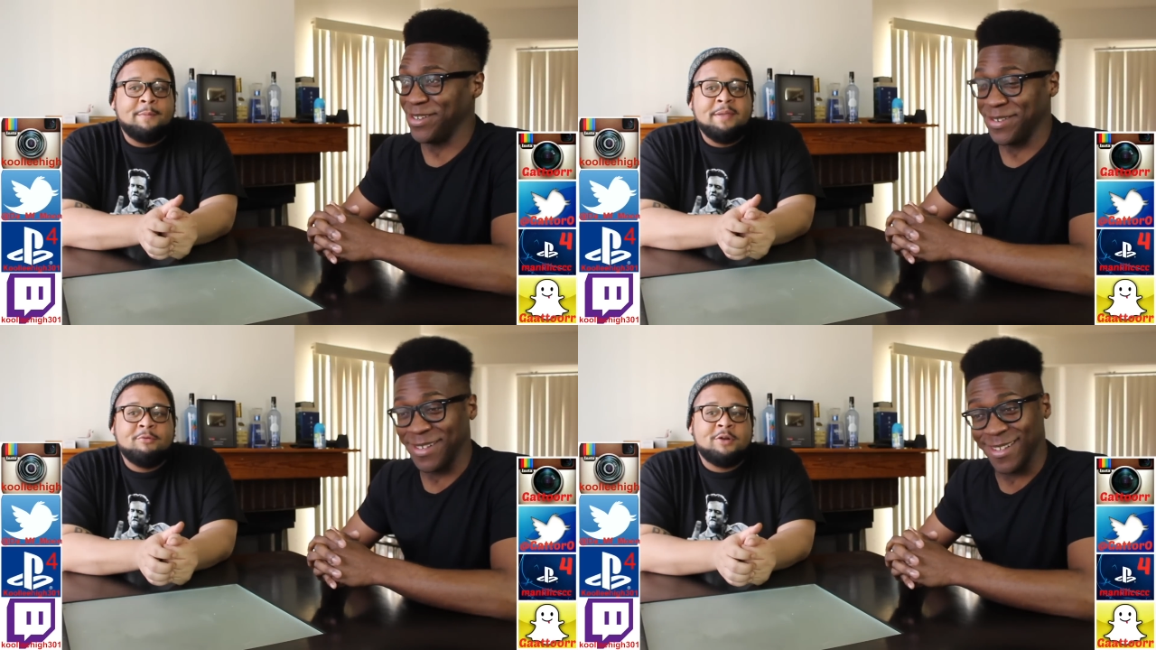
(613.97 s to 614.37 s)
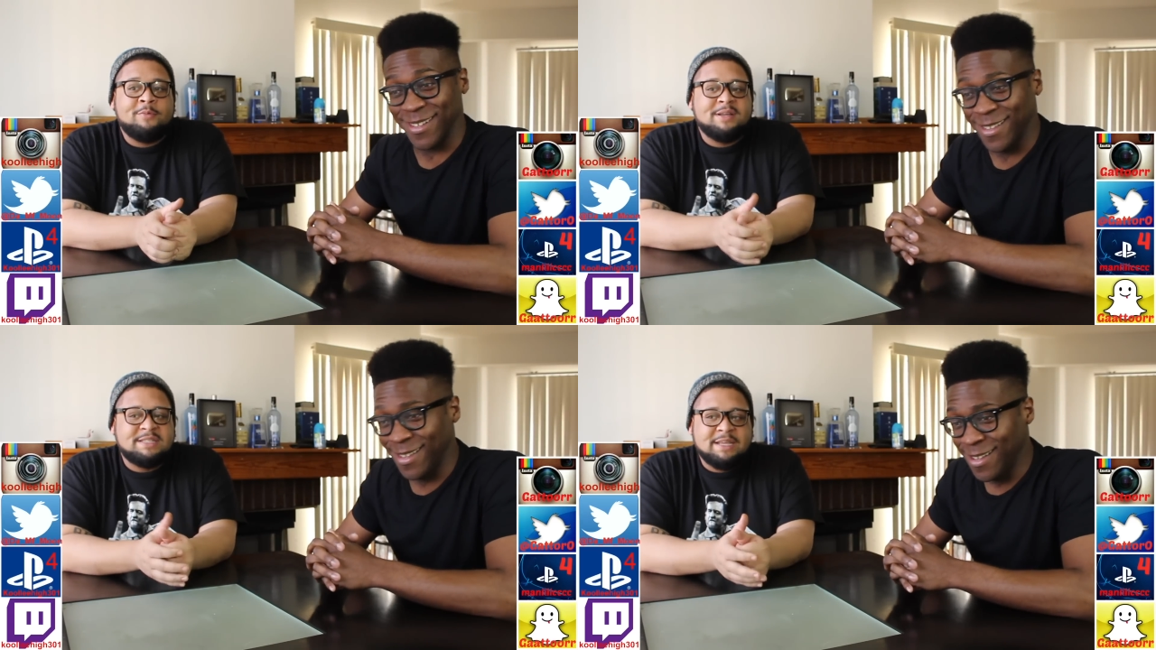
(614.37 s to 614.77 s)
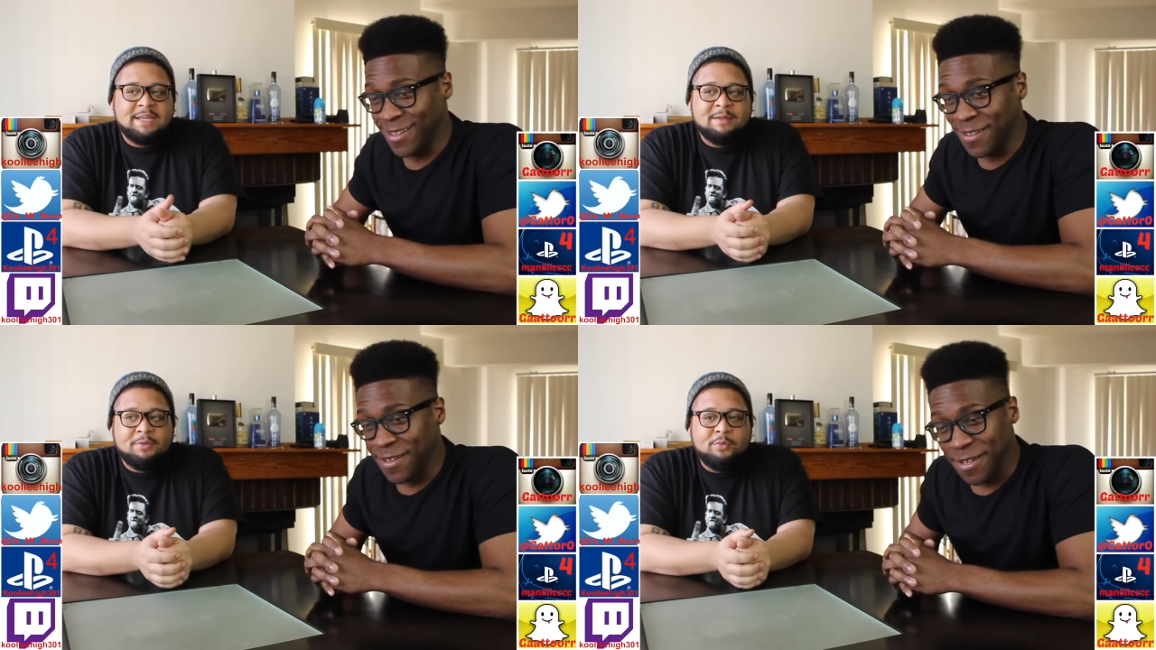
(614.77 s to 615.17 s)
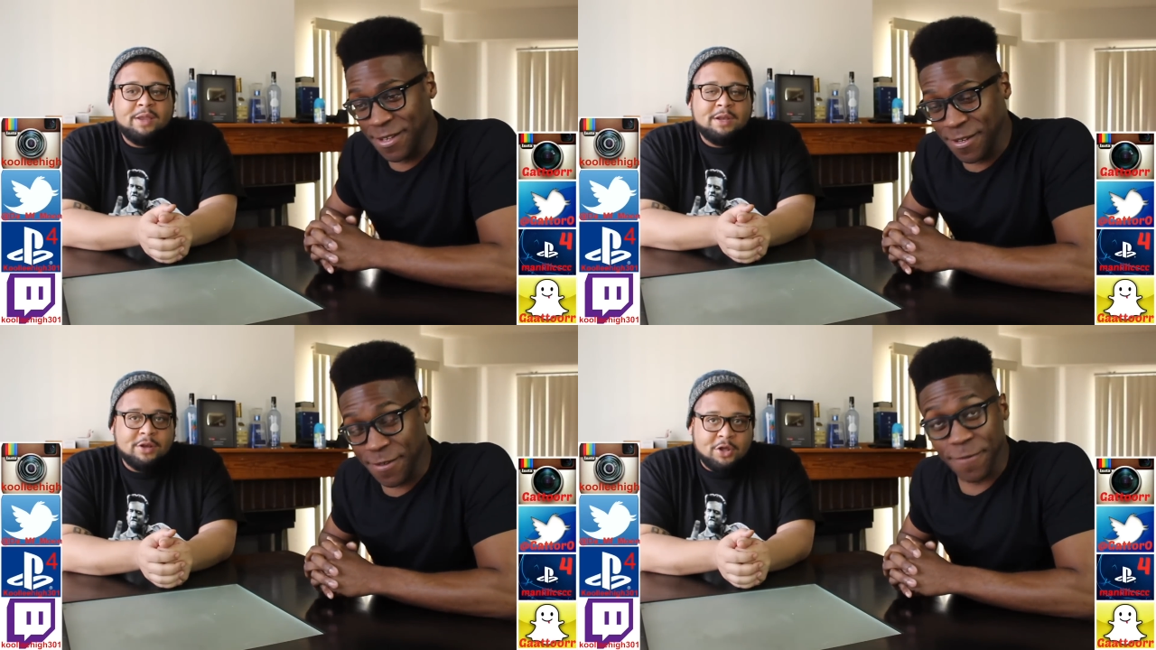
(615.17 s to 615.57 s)
Speaker 1: some people don't want to say it, but
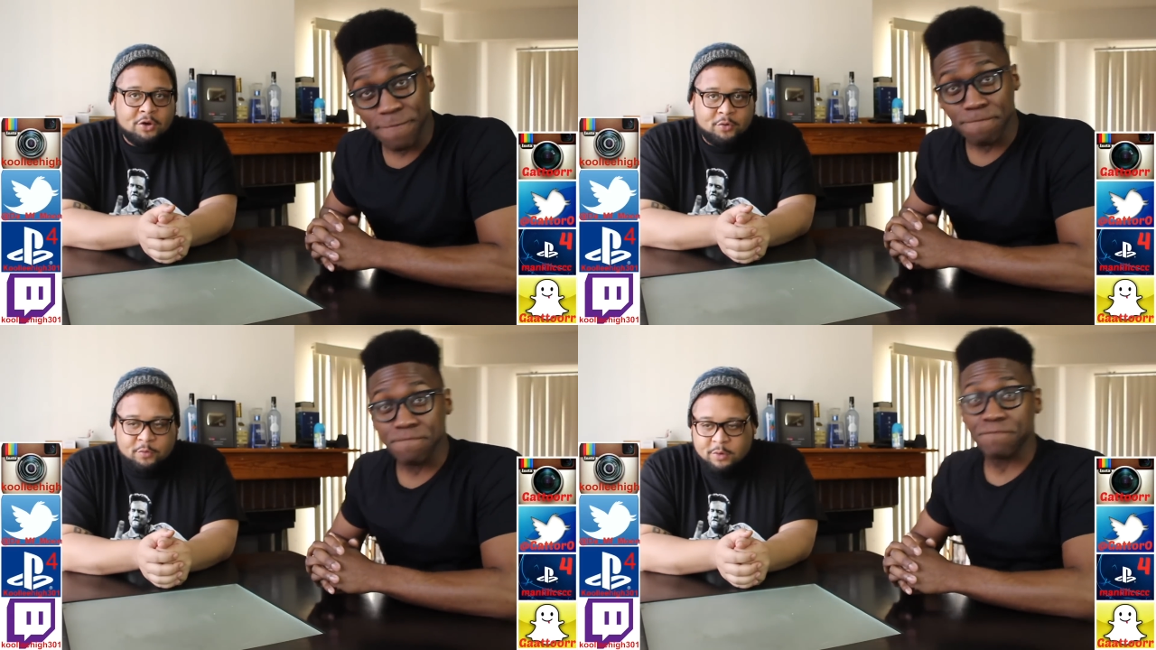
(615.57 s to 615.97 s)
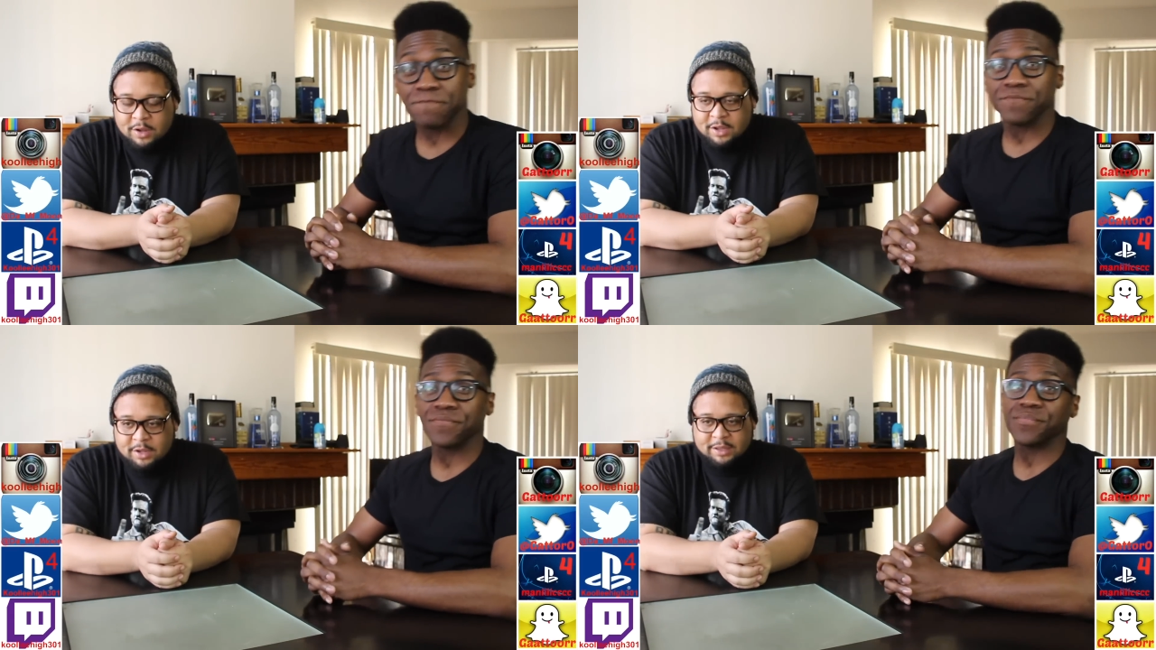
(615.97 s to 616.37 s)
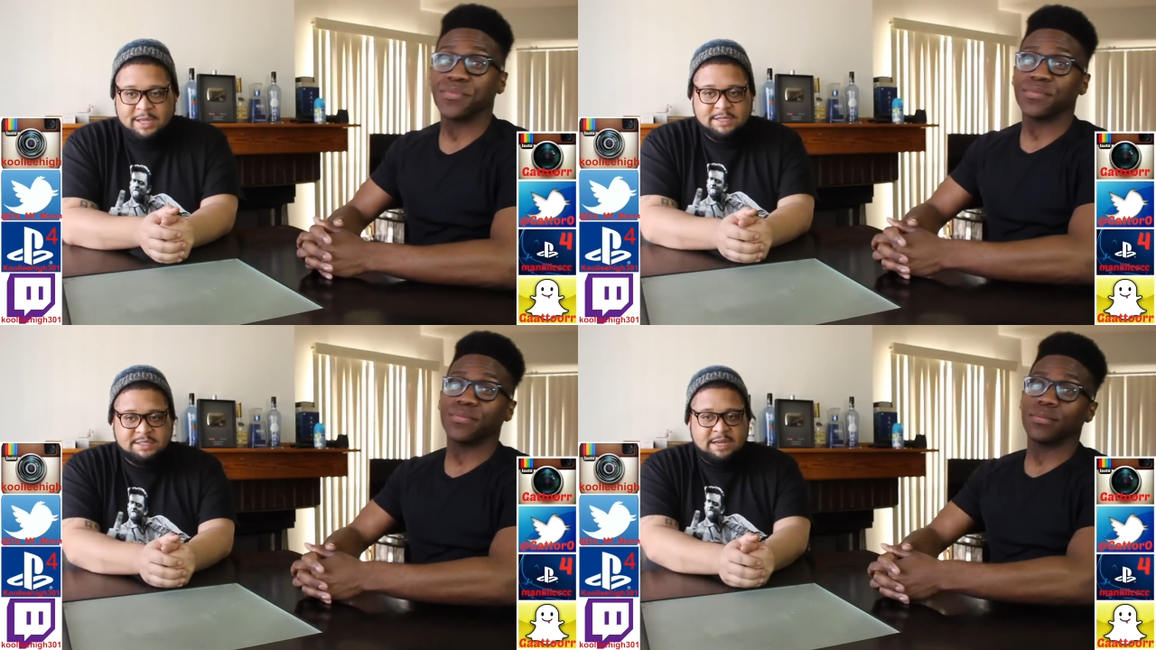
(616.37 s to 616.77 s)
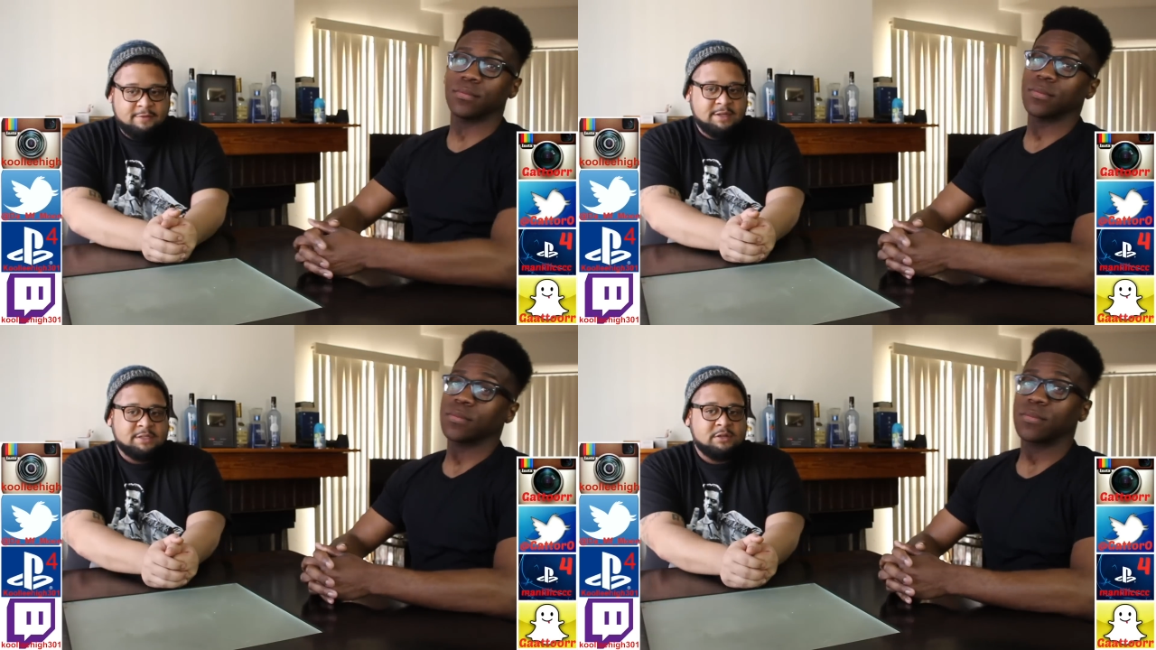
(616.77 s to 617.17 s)
we know that his
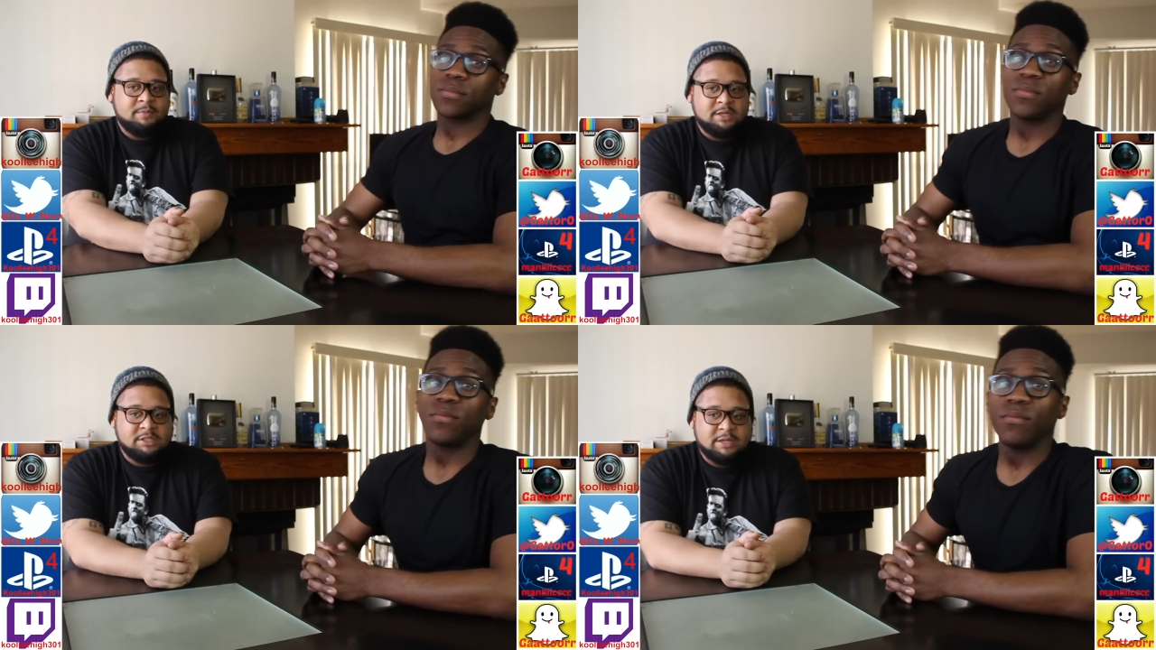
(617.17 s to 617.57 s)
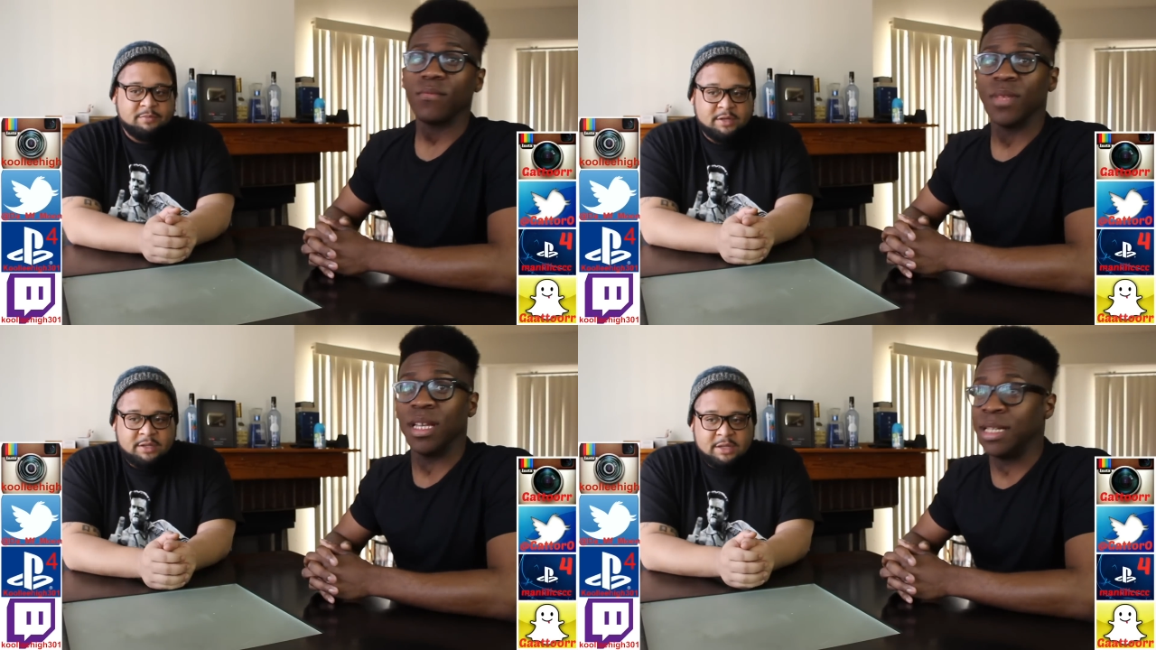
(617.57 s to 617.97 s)
safety is going to be in jeopardy.